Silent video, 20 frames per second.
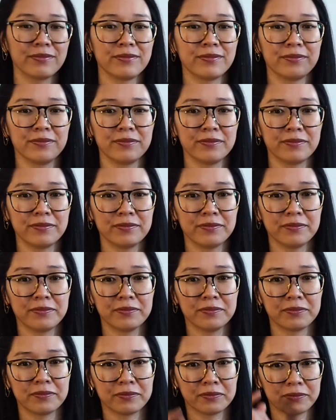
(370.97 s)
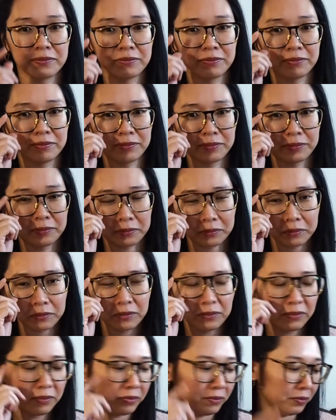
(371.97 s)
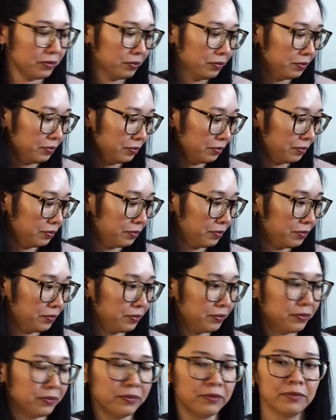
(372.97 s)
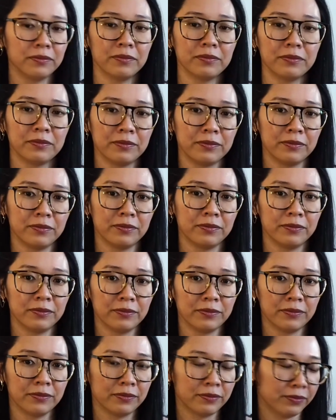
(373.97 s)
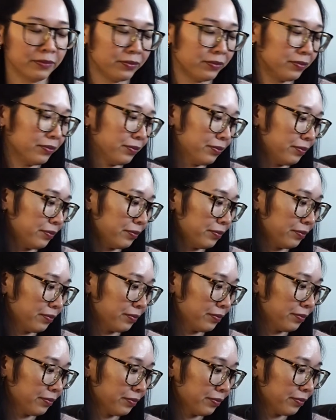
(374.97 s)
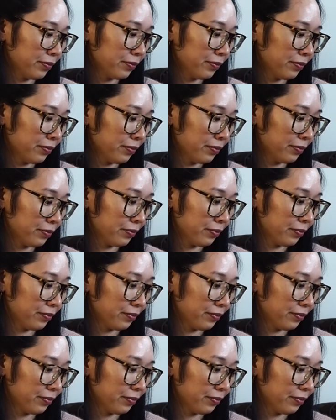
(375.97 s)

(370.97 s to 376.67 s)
[no speech]